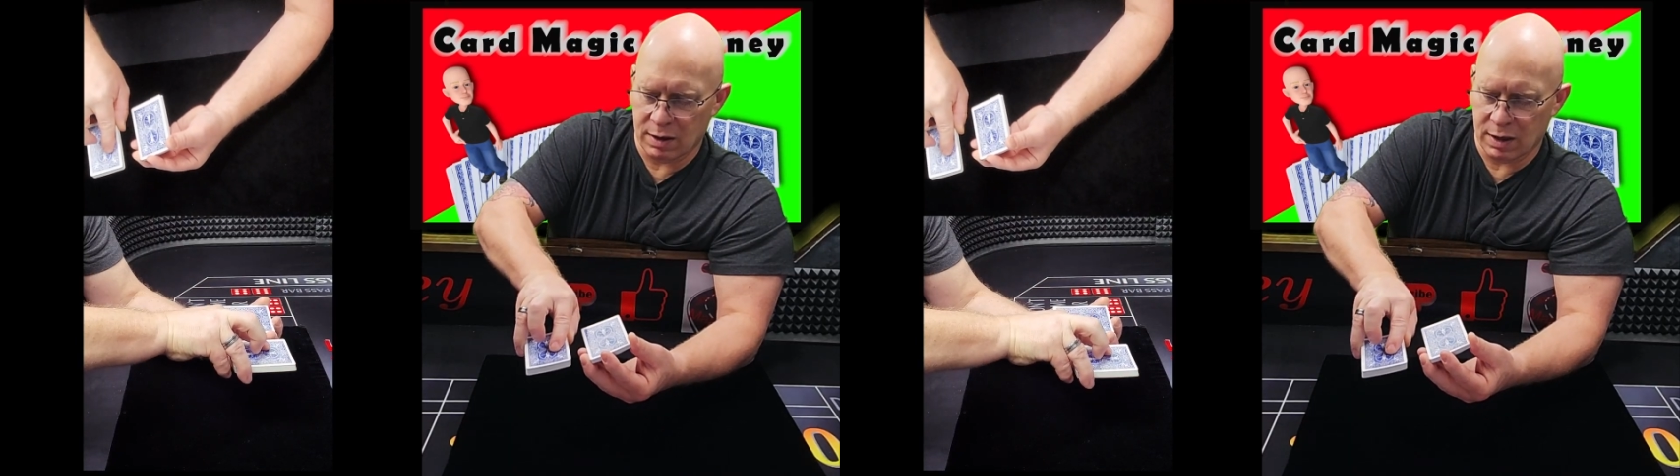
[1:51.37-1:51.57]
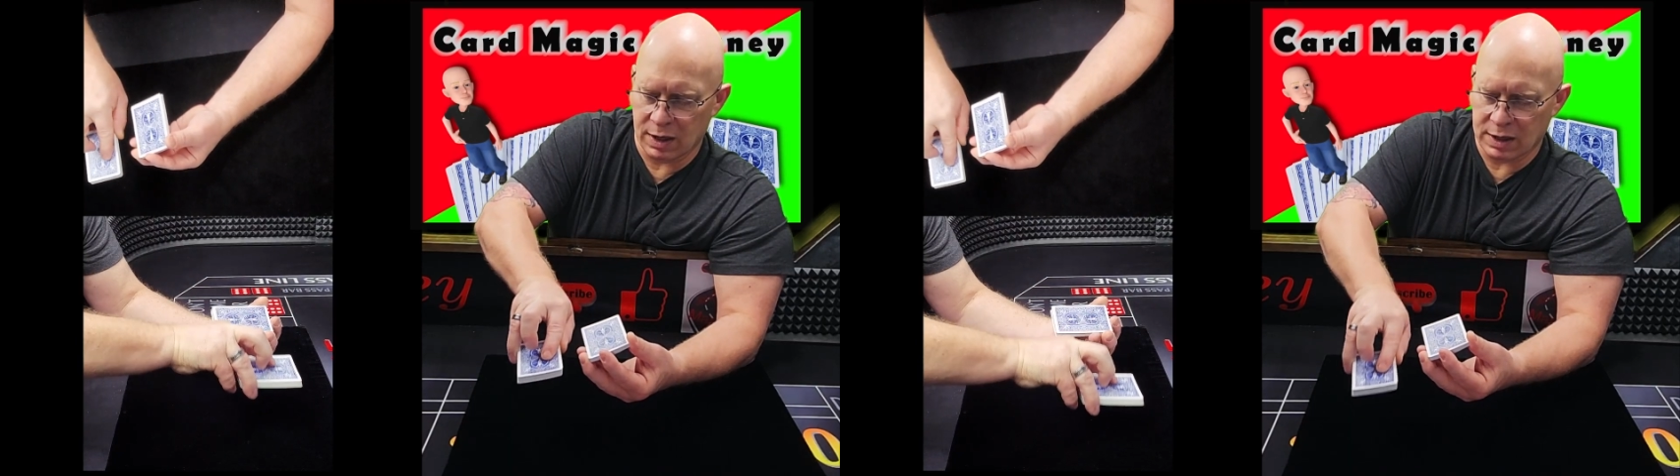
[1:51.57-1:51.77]

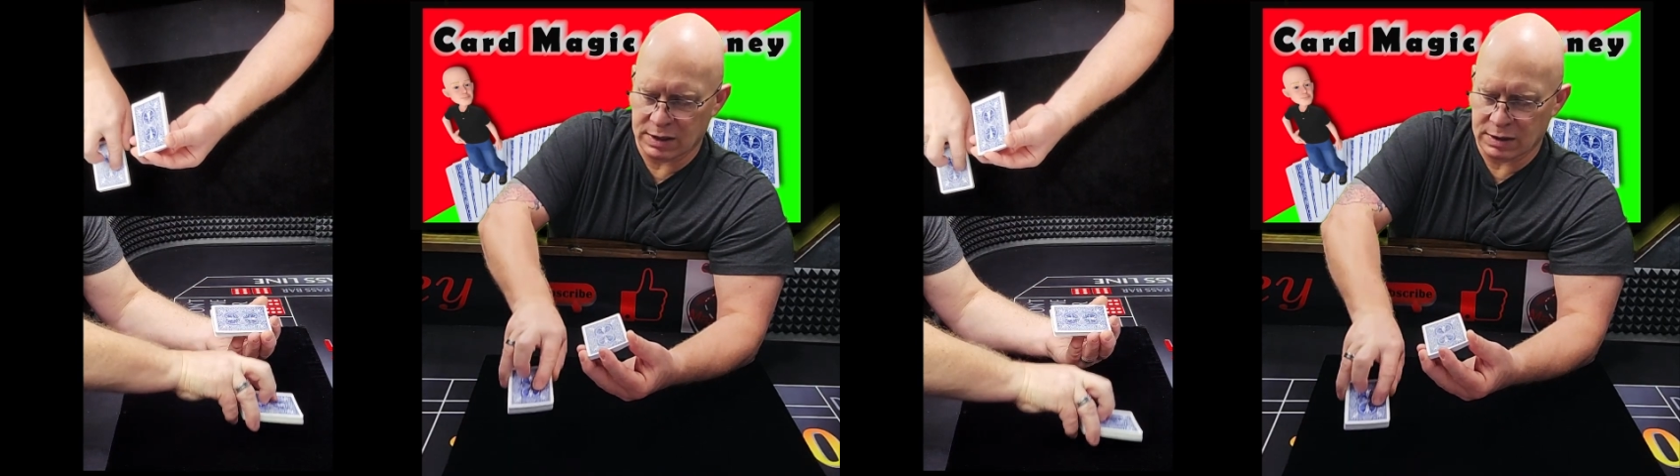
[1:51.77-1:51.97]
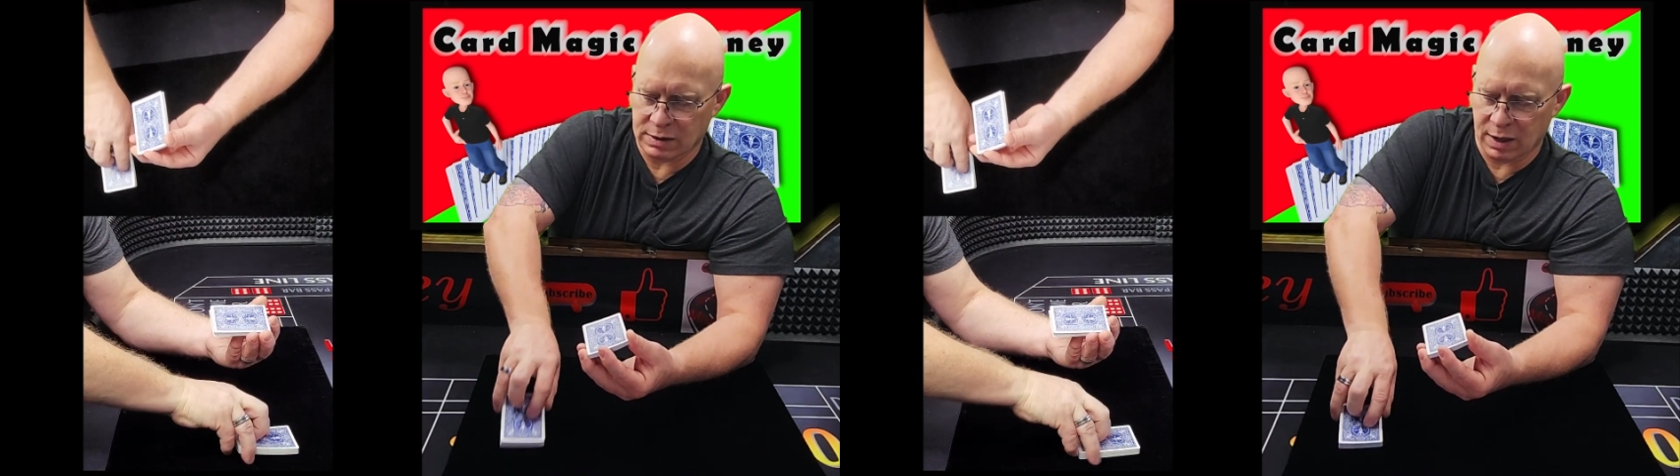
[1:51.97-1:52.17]
and then
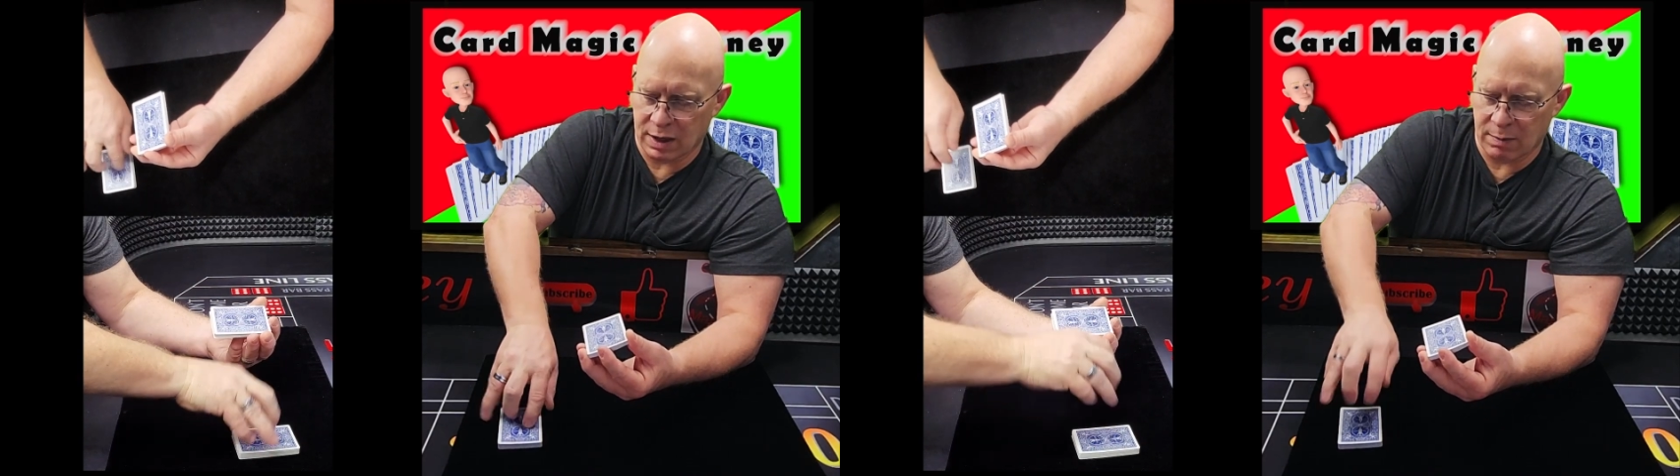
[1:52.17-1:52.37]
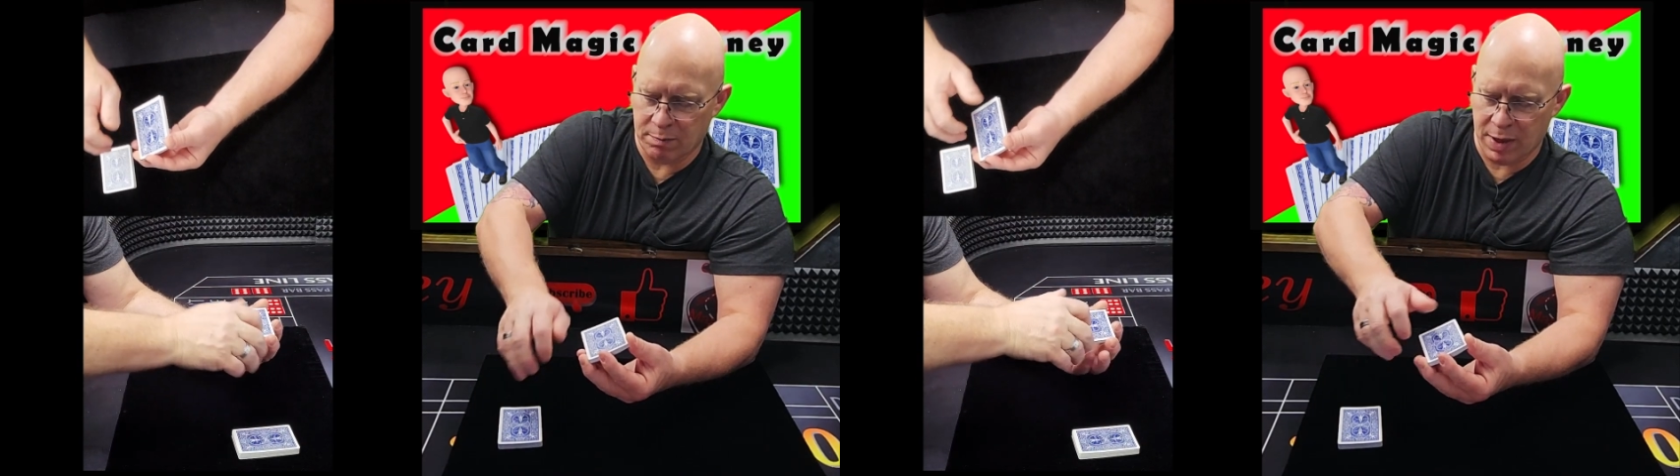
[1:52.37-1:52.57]

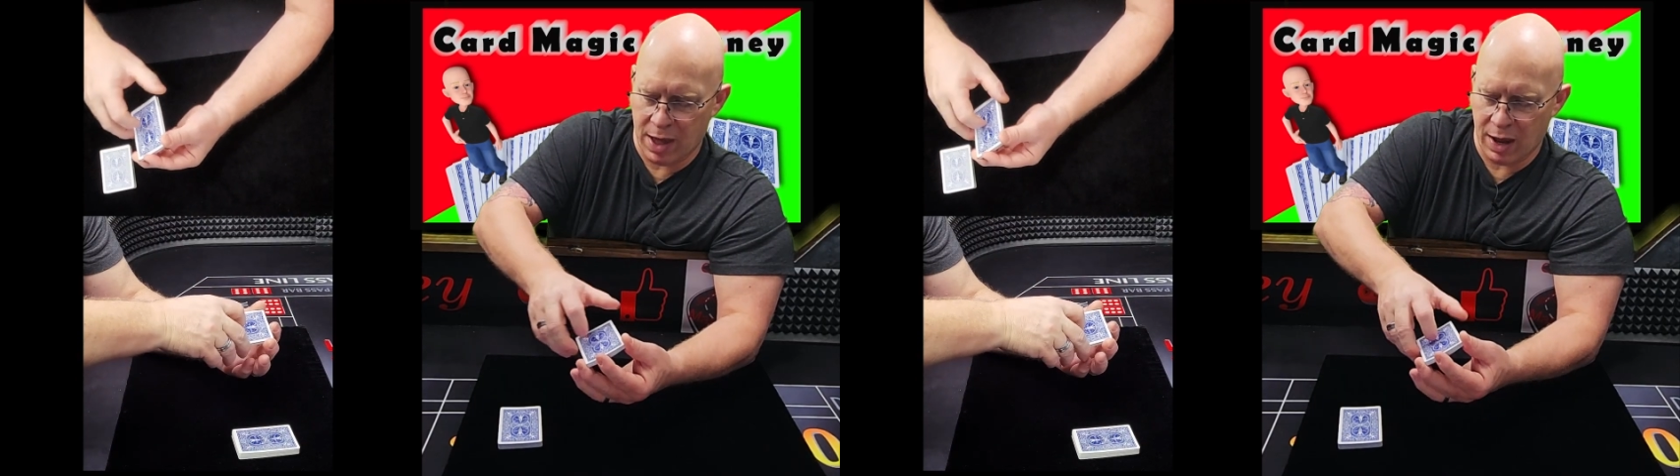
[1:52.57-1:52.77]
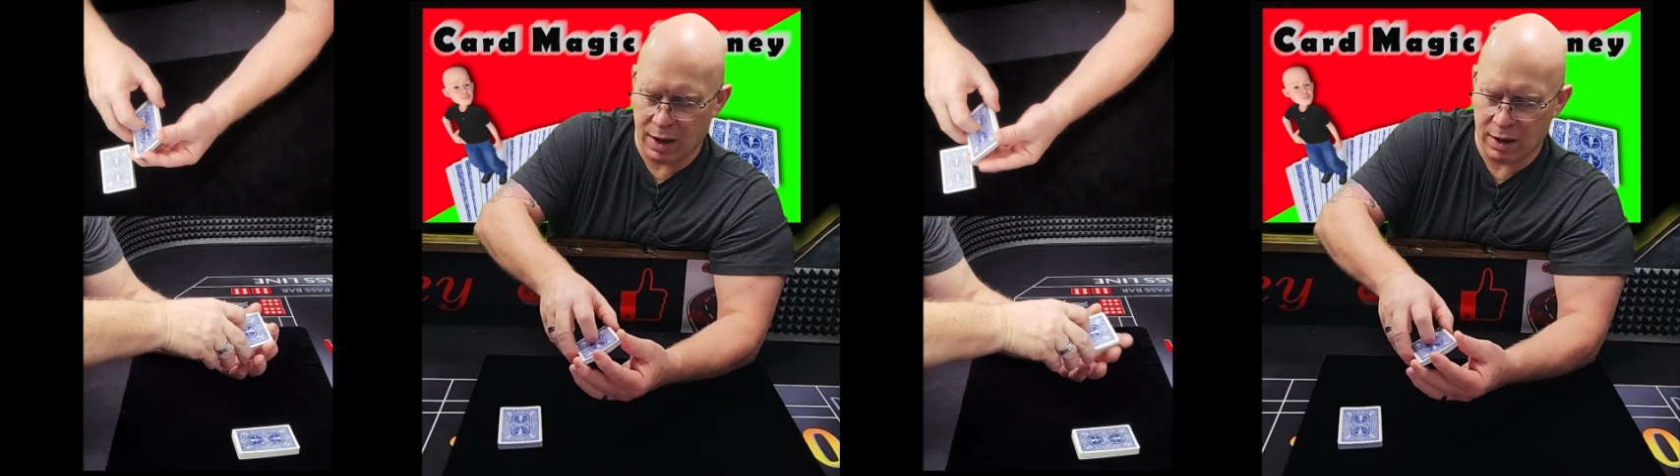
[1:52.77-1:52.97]
slide it
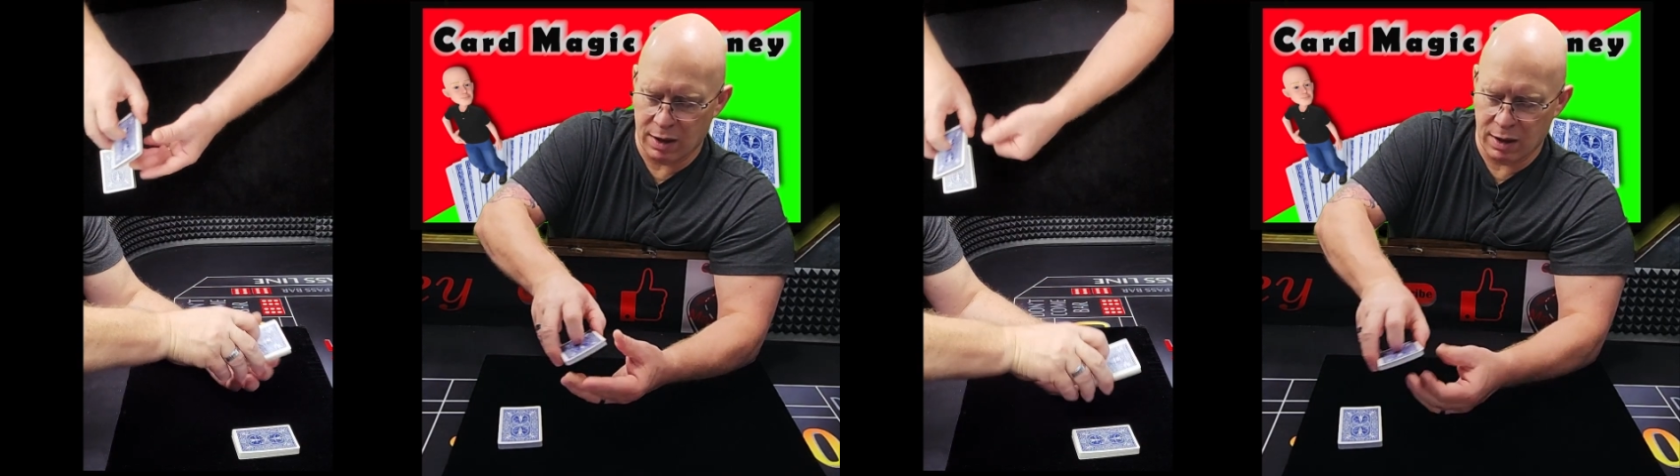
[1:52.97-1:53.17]
back